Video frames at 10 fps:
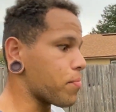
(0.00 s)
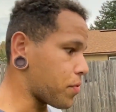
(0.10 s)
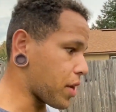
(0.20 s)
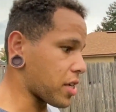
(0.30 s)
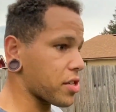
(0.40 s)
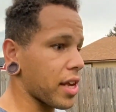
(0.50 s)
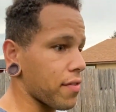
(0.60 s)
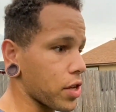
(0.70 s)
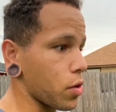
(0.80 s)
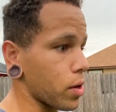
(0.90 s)
thus
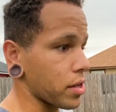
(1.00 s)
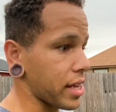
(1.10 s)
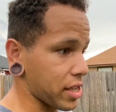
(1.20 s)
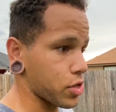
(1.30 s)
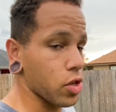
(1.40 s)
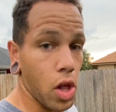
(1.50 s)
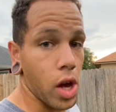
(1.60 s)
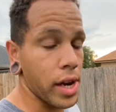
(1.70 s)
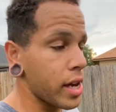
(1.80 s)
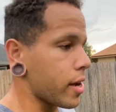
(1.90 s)
giving you a denser
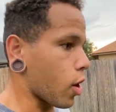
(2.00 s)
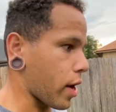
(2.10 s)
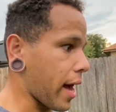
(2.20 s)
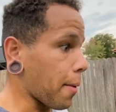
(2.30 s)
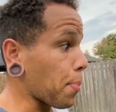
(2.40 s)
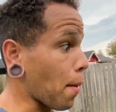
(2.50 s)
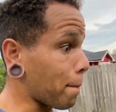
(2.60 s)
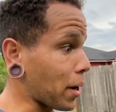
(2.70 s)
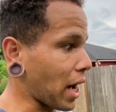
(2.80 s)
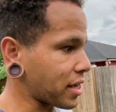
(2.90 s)
lawn. Okay,
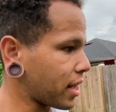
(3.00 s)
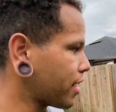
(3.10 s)
but